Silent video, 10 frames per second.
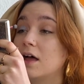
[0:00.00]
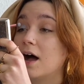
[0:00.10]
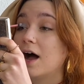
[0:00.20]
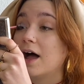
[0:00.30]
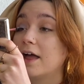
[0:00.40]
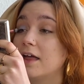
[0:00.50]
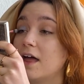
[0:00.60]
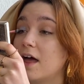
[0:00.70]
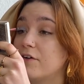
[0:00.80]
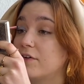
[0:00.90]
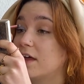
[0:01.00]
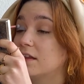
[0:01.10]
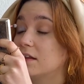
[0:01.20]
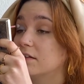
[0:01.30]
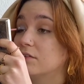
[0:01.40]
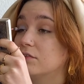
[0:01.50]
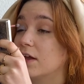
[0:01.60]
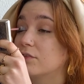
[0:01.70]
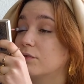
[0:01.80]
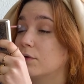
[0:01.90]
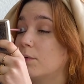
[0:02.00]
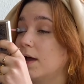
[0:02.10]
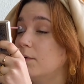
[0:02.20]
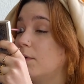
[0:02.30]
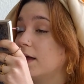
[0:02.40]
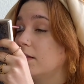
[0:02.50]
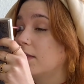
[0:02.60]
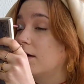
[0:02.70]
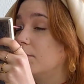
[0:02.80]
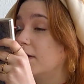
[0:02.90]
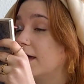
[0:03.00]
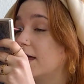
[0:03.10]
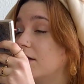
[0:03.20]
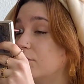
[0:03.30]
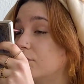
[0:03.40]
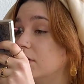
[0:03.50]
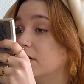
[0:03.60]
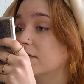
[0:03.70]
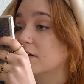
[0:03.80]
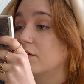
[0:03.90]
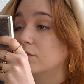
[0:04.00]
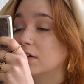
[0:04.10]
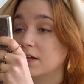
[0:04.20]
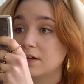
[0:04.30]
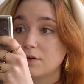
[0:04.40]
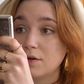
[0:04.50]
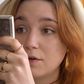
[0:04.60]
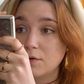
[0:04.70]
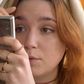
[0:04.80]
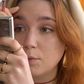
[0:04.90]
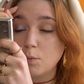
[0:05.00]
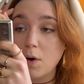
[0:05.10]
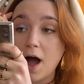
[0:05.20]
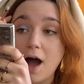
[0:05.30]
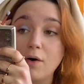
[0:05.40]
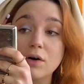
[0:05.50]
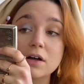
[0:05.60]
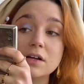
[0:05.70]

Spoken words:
I have had this dress for quite a while now, but I kind of rediscovered it. Wow!